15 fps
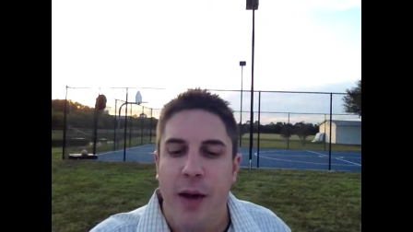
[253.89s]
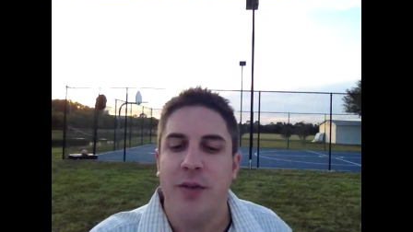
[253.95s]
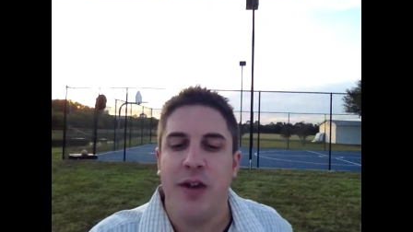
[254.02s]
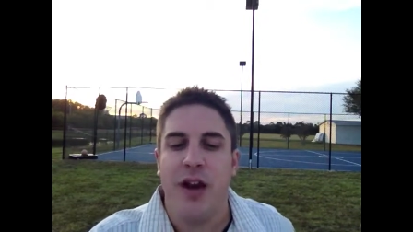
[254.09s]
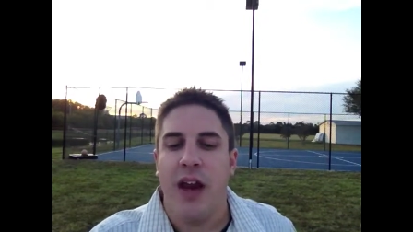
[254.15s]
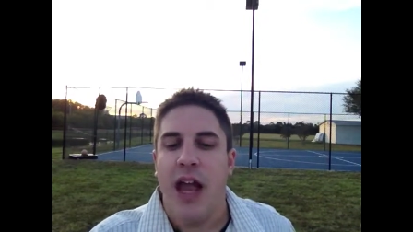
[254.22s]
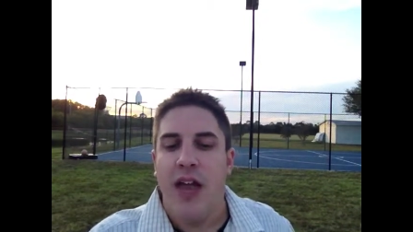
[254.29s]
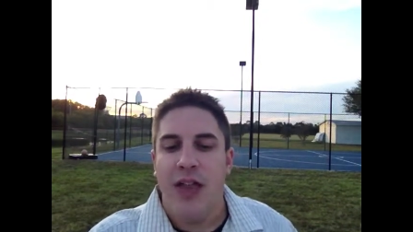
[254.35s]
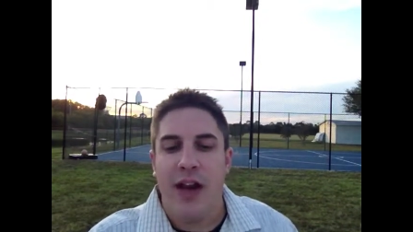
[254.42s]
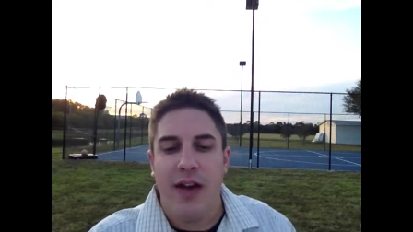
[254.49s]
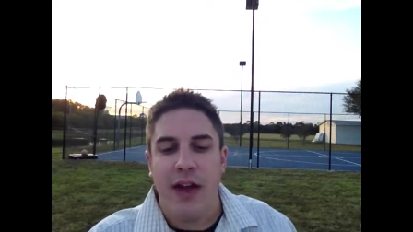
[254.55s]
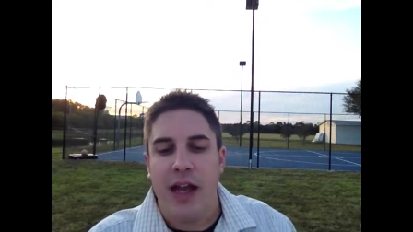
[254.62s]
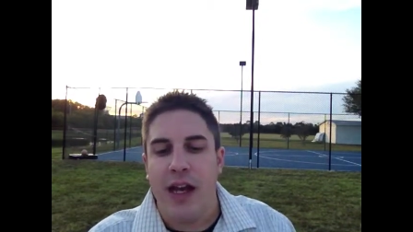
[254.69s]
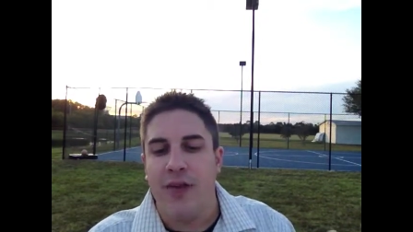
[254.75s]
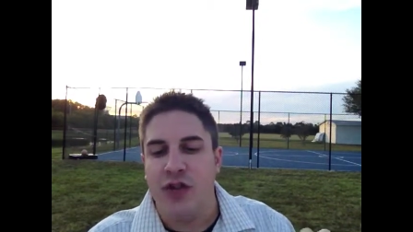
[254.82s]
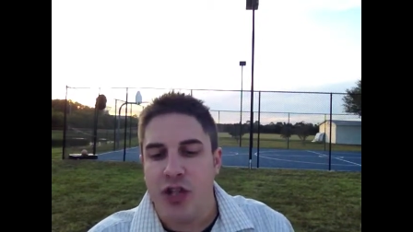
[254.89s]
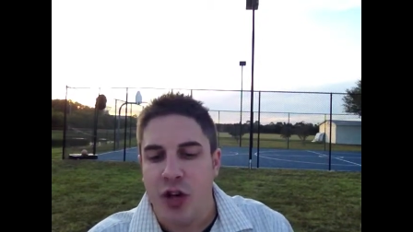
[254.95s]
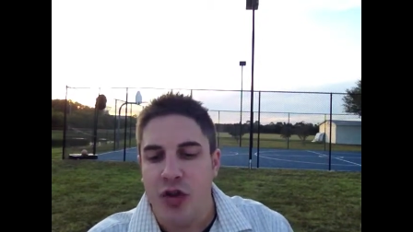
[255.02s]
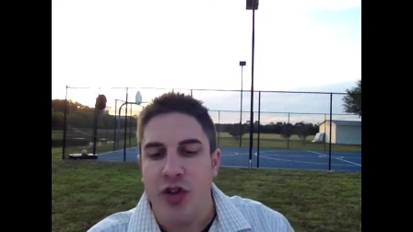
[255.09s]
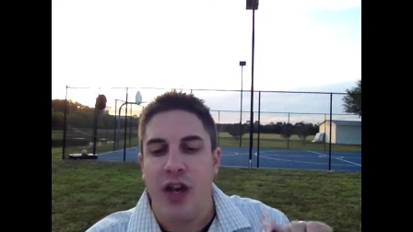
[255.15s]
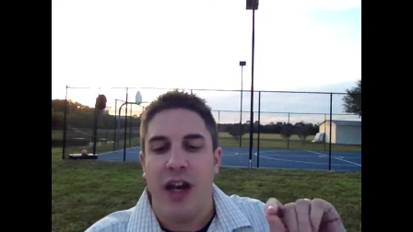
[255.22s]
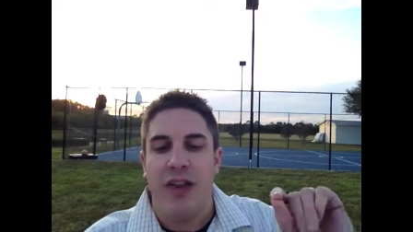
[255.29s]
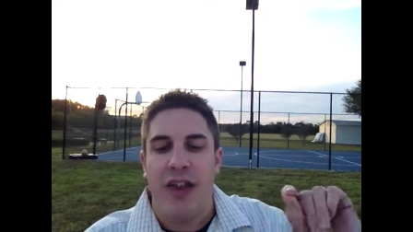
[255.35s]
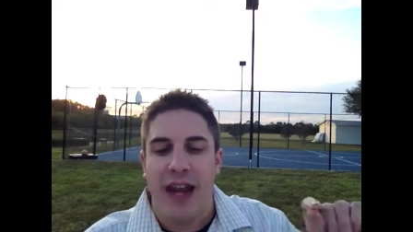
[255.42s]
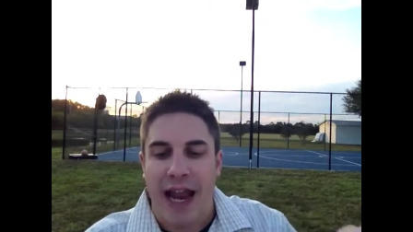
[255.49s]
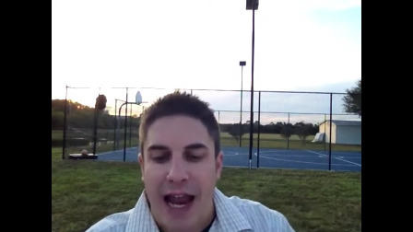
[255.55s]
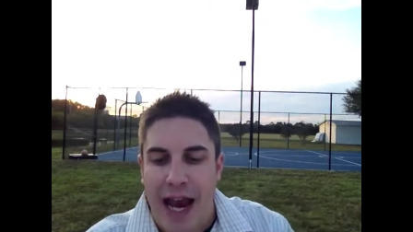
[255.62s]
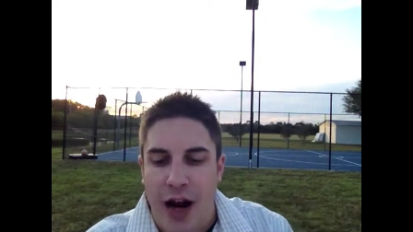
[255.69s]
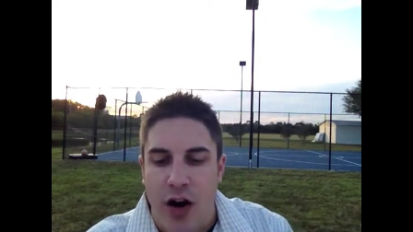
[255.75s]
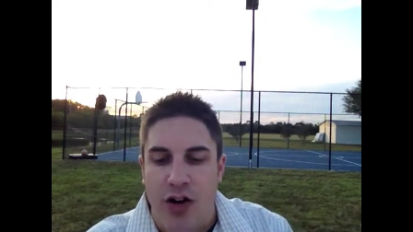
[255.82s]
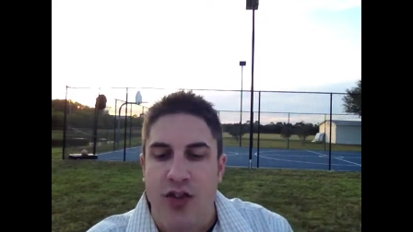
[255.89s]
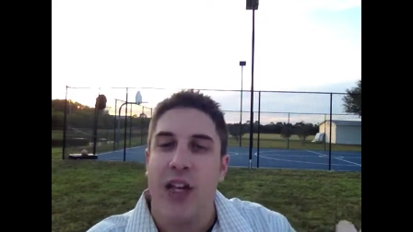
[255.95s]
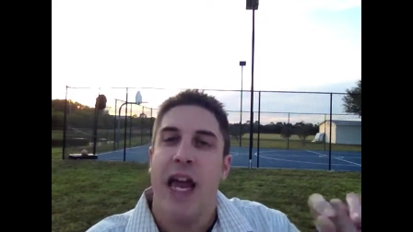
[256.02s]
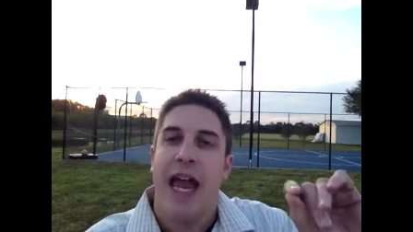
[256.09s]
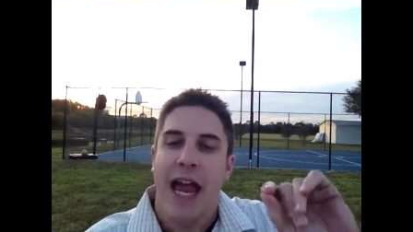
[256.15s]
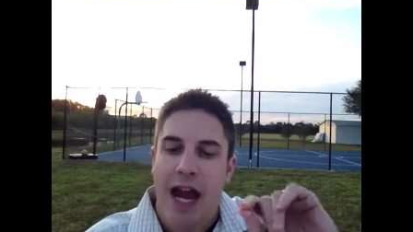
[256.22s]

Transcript: I'm sorry, then, and if children, then heirs,